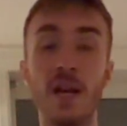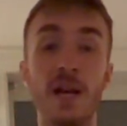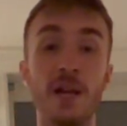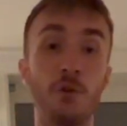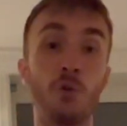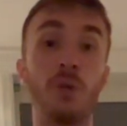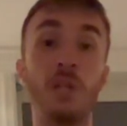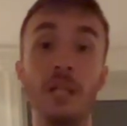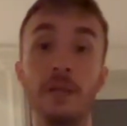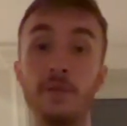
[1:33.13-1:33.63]
You
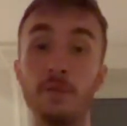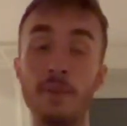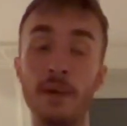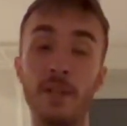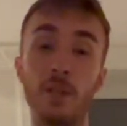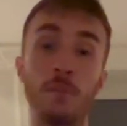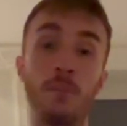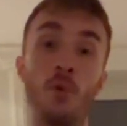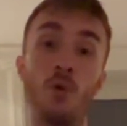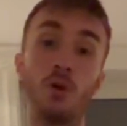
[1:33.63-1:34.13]
can even make
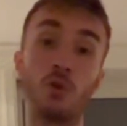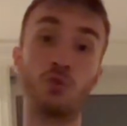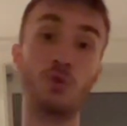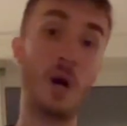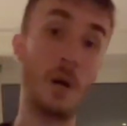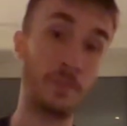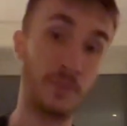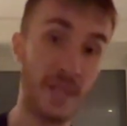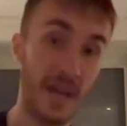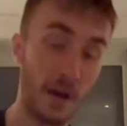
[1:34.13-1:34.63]
the ball
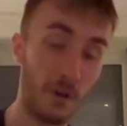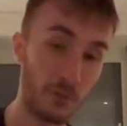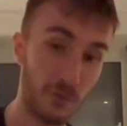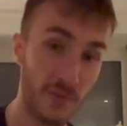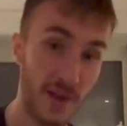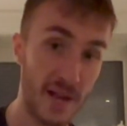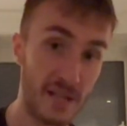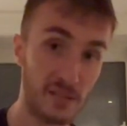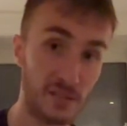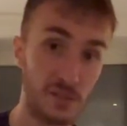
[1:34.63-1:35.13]
drop down
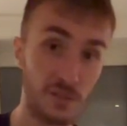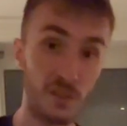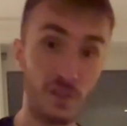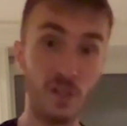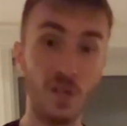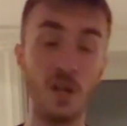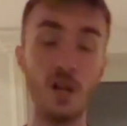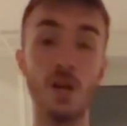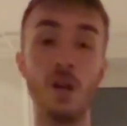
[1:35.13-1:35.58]
faster.